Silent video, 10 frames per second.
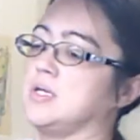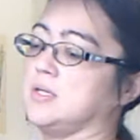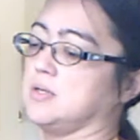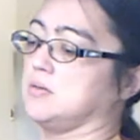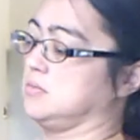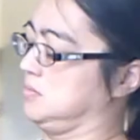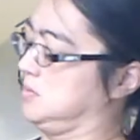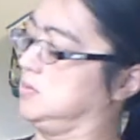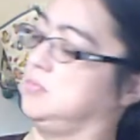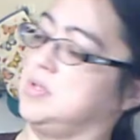now,
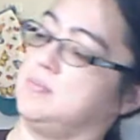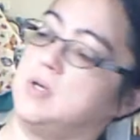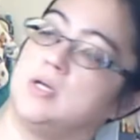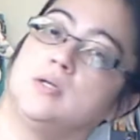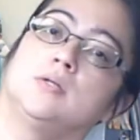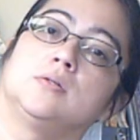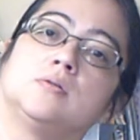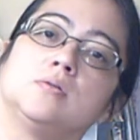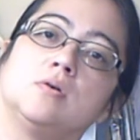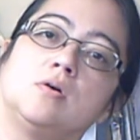with my
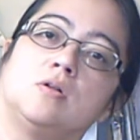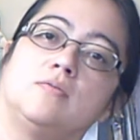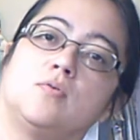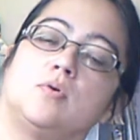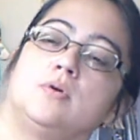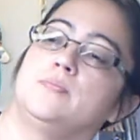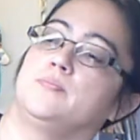olive oil.